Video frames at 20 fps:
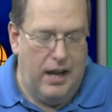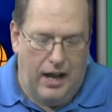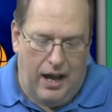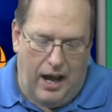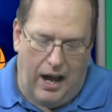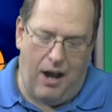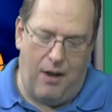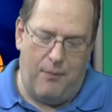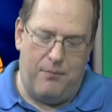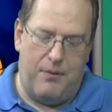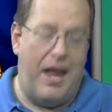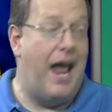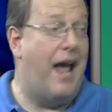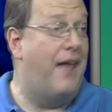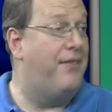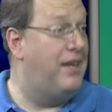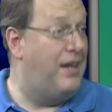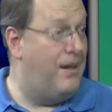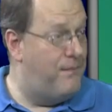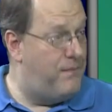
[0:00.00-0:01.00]
Um, they had
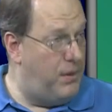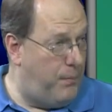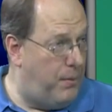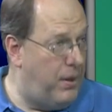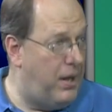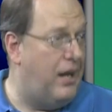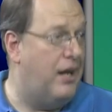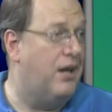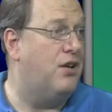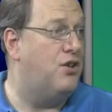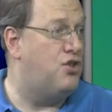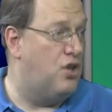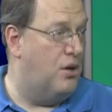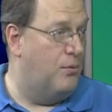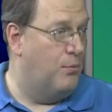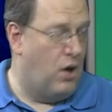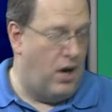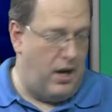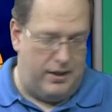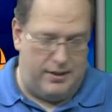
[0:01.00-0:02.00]
the MVP in Jim
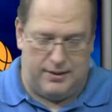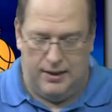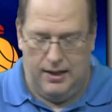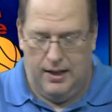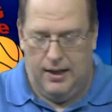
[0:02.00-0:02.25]
Rice.